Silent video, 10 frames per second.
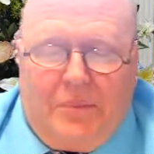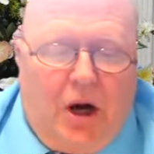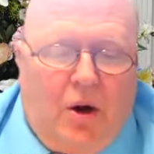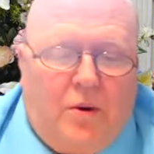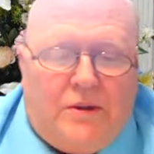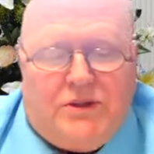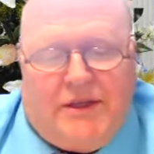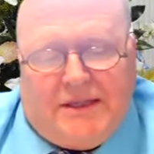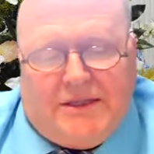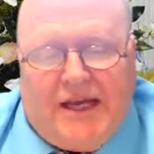Paul was
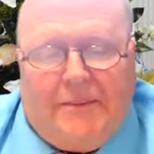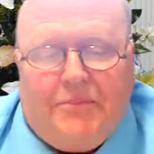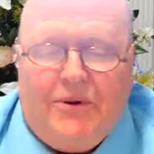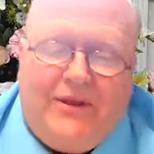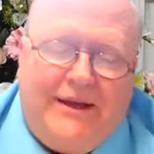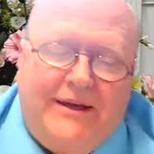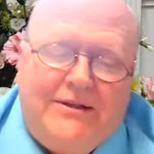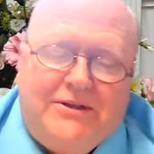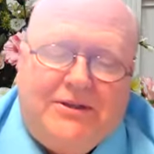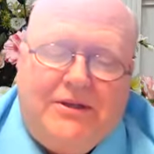an example of
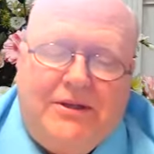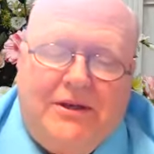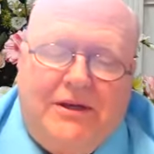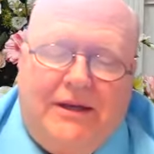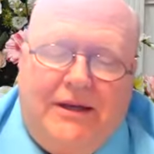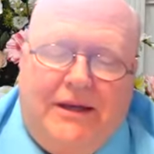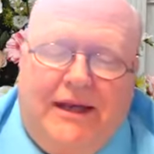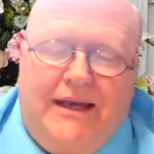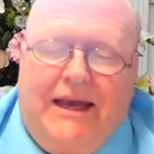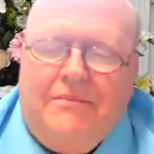this.
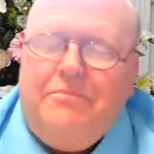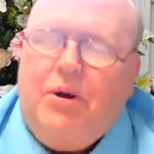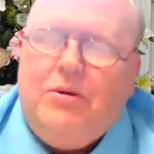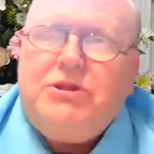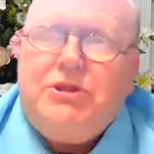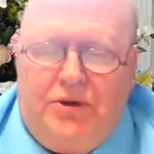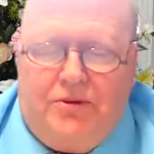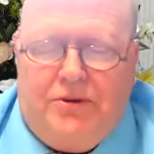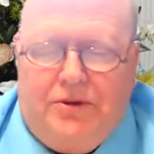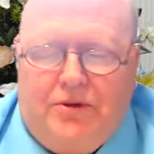He had
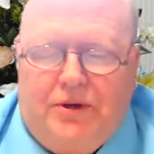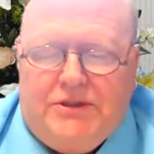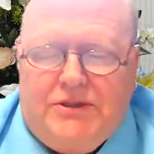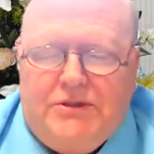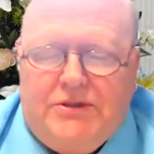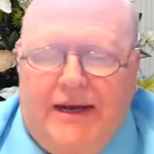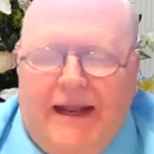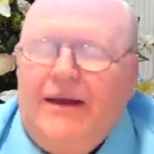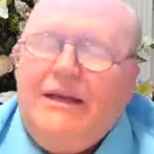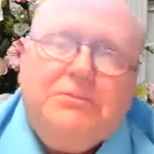persecuted the Christians and
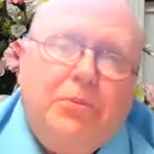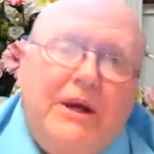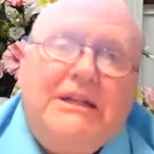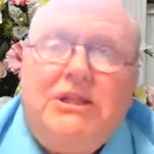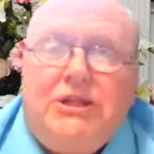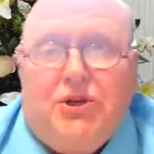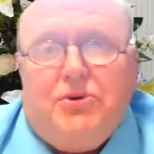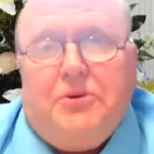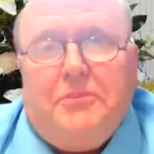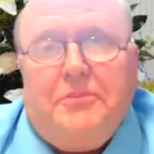now he's preaching to
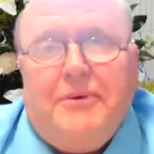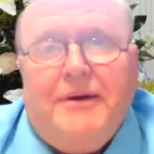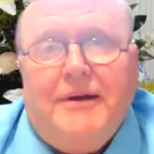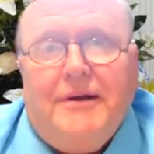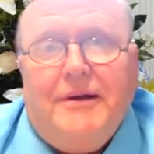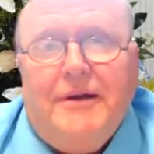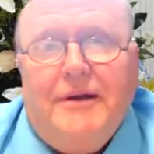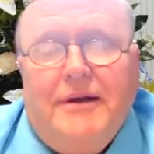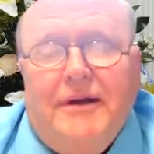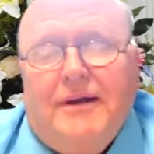them.
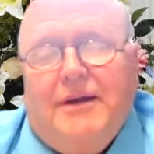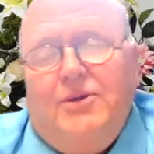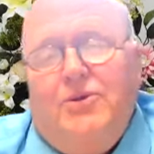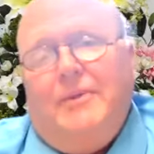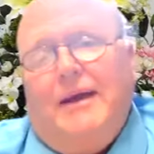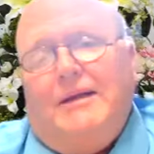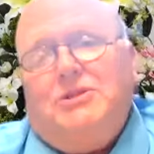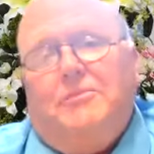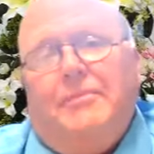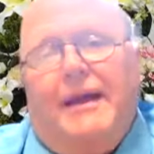Can you
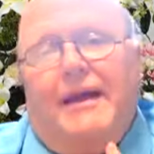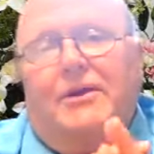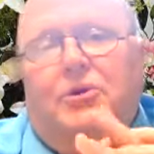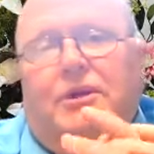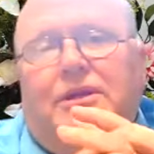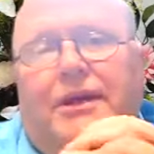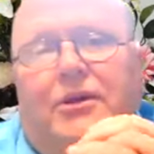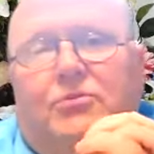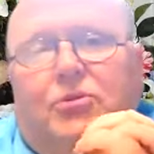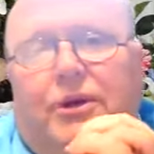imagine a man who had
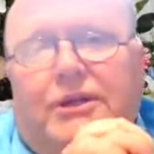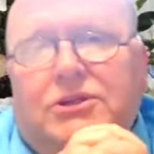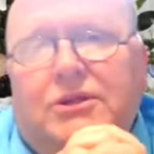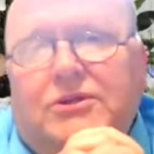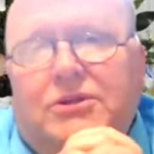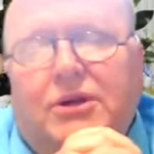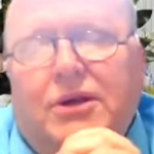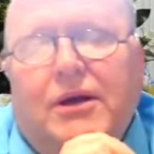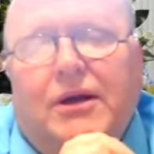killed Christians?